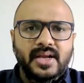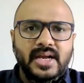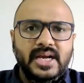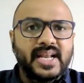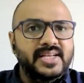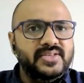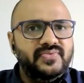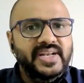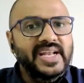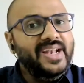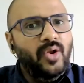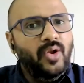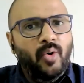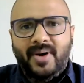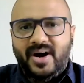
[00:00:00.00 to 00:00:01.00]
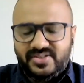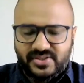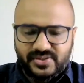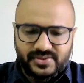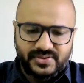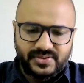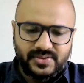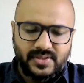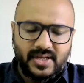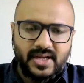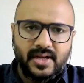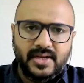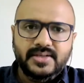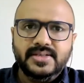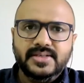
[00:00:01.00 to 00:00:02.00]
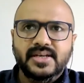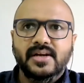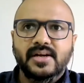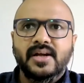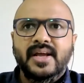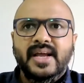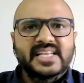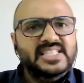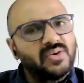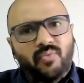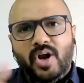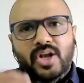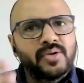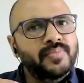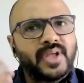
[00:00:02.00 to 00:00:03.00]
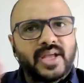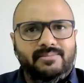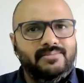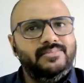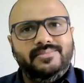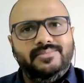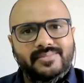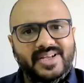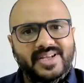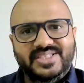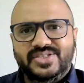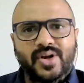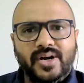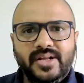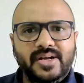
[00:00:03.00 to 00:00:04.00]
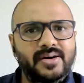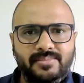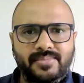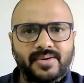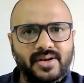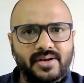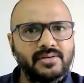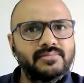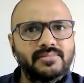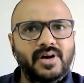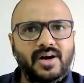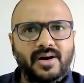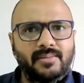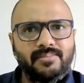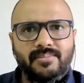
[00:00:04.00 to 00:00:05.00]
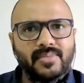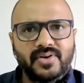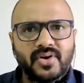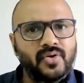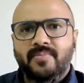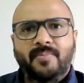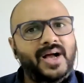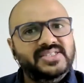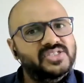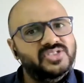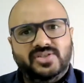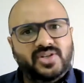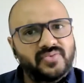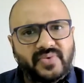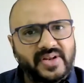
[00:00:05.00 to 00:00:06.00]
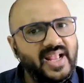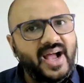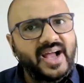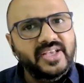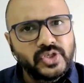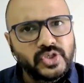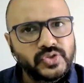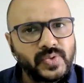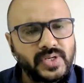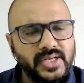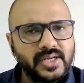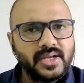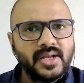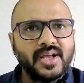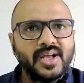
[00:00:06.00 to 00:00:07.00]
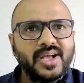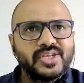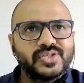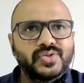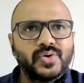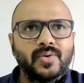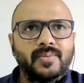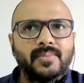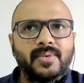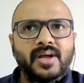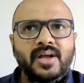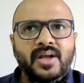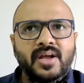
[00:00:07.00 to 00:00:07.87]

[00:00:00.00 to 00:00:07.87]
It has very low margins, and it's a volume game. It's not a margin is not very high usually. So